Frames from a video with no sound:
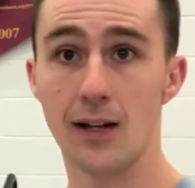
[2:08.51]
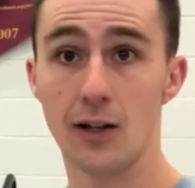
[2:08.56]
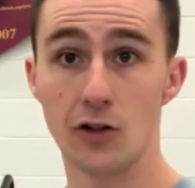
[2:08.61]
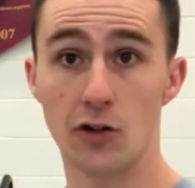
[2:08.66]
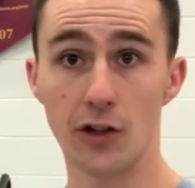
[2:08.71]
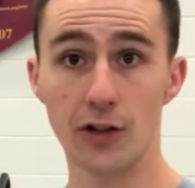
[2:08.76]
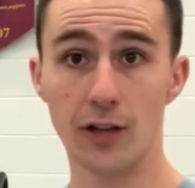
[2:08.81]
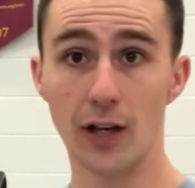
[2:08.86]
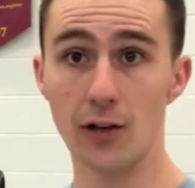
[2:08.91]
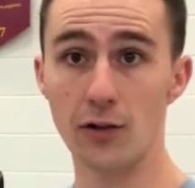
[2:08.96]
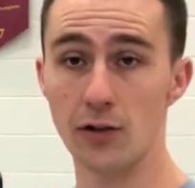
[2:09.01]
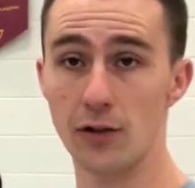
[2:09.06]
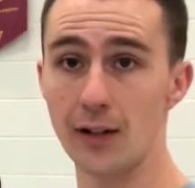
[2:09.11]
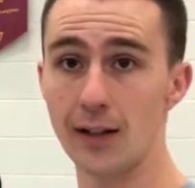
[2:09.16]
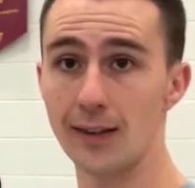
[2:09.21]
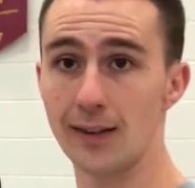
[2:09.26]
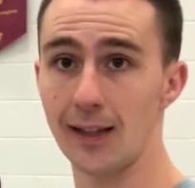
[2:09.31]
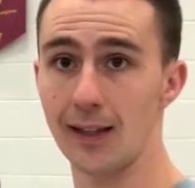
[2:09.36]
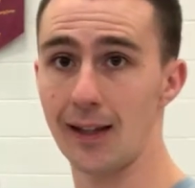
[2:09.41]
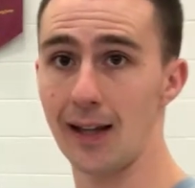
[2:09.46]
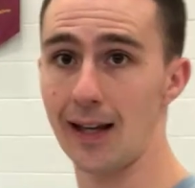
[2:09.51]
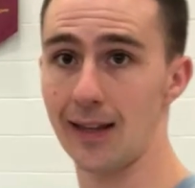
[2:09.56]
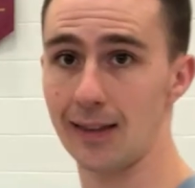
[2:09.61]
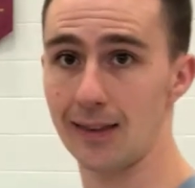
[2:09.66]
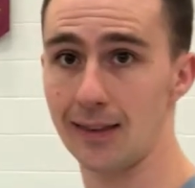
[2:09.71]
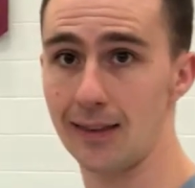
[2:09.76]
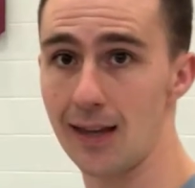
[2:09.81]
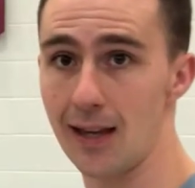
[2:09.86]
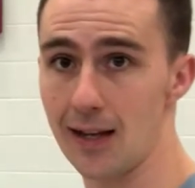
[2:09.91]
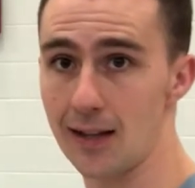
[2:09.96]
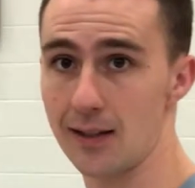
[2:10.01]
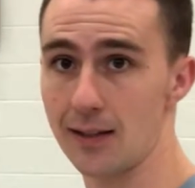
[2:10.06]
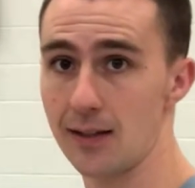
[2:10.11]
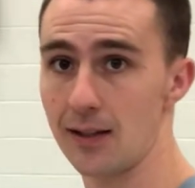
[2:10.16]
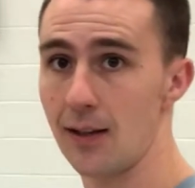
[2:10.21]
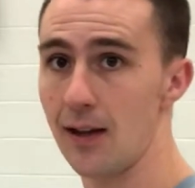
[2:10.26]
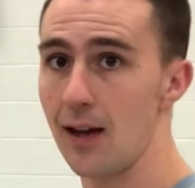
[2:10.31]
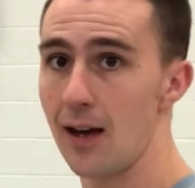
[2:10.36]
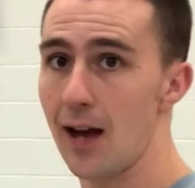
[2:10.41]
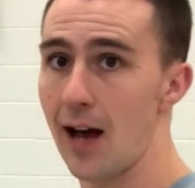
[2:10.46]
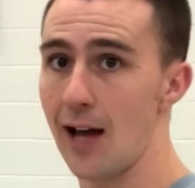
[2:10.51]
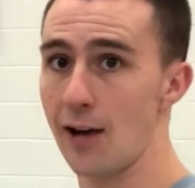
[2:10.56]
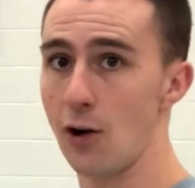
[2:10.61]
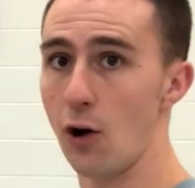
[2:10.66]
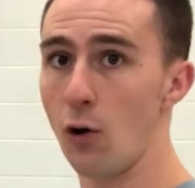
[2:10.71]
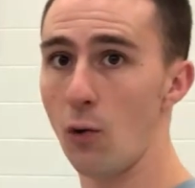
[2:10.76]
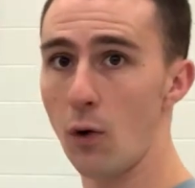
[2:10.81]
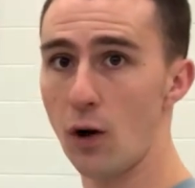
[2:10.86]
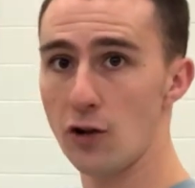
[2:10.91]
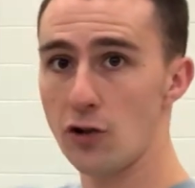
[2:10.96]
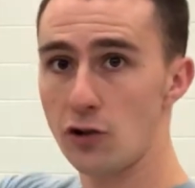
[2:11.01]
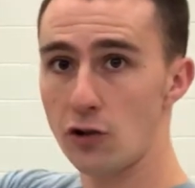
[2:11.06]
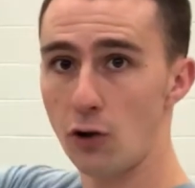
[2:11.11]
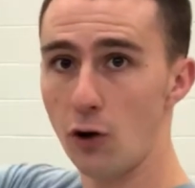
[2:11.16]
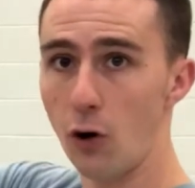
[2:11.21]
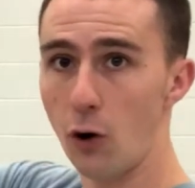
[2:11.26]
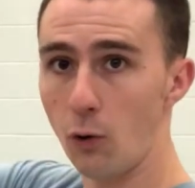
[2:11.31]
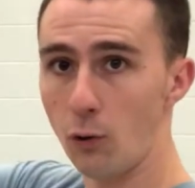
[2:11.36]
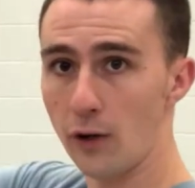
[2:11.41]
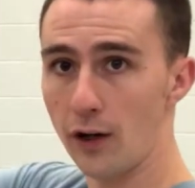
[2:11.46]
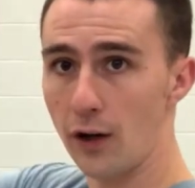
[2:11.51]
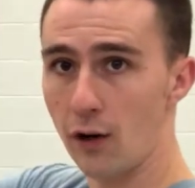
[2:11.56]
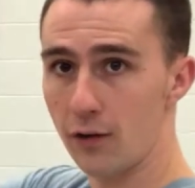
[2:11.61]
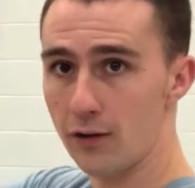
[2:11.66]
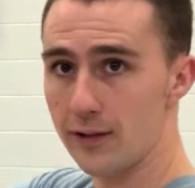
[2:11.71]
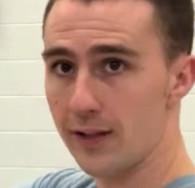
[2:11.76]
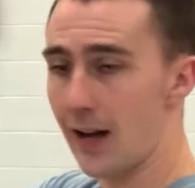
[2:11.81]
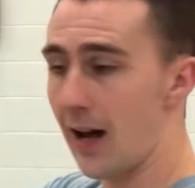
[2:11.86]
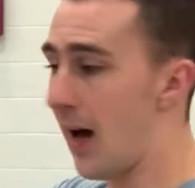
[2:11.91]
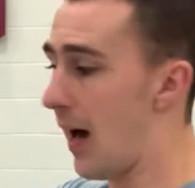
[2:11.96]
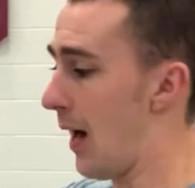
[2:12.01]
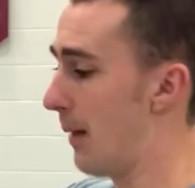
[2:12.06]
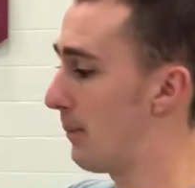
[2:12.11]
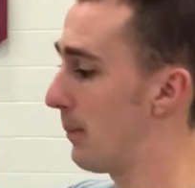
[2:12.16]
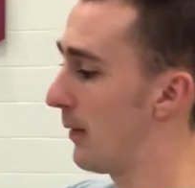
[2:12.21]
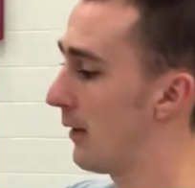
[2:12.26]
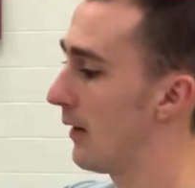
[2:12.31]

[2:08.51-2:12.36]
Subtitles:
just underneath it like this. I don't want you to hold it on top.